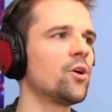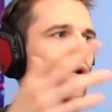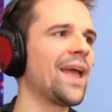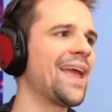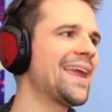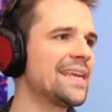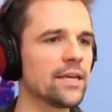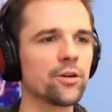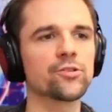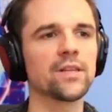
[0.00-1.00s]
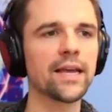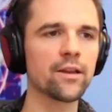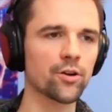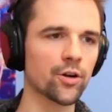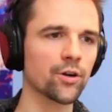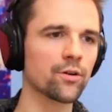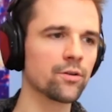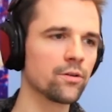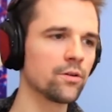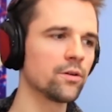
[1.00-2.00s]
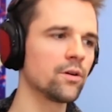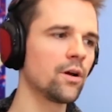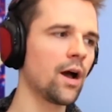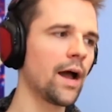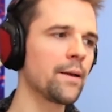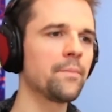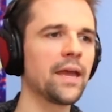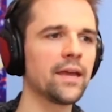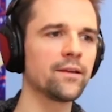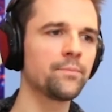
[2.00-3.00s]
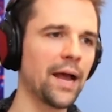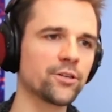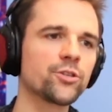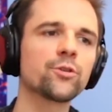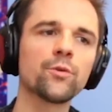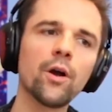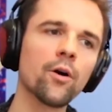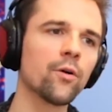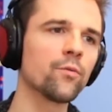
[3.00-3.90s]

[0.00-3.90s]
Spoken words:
8 years later, I made Patch Tarot,